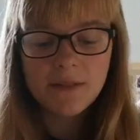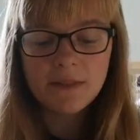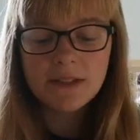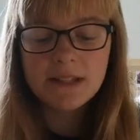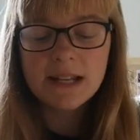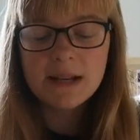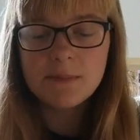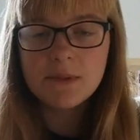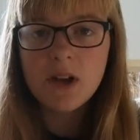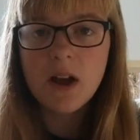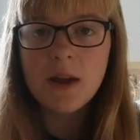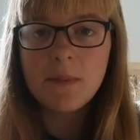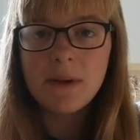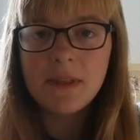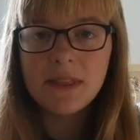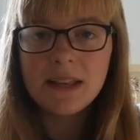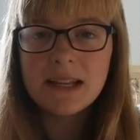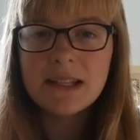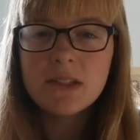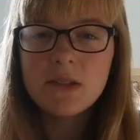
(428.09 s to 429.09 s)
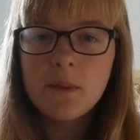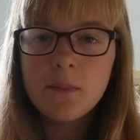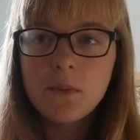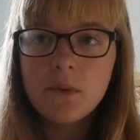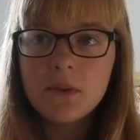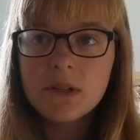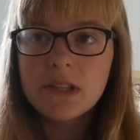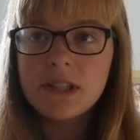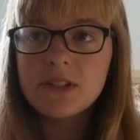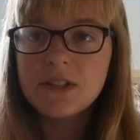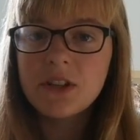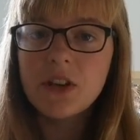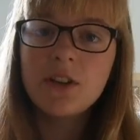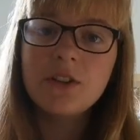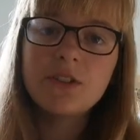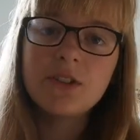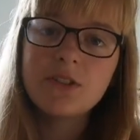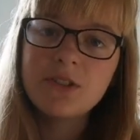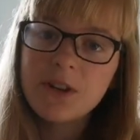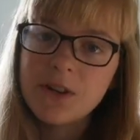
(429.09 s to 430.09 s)
At the same time, I think it's so important to
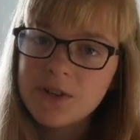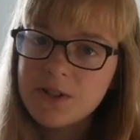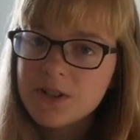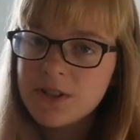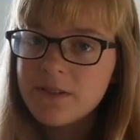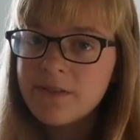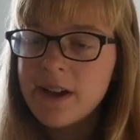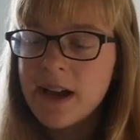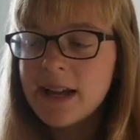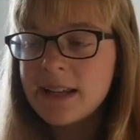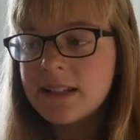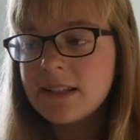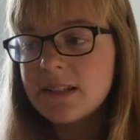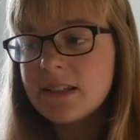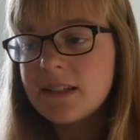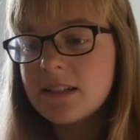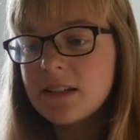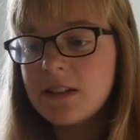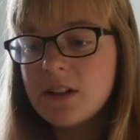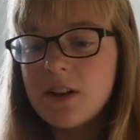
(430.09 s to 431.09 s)
go to social events.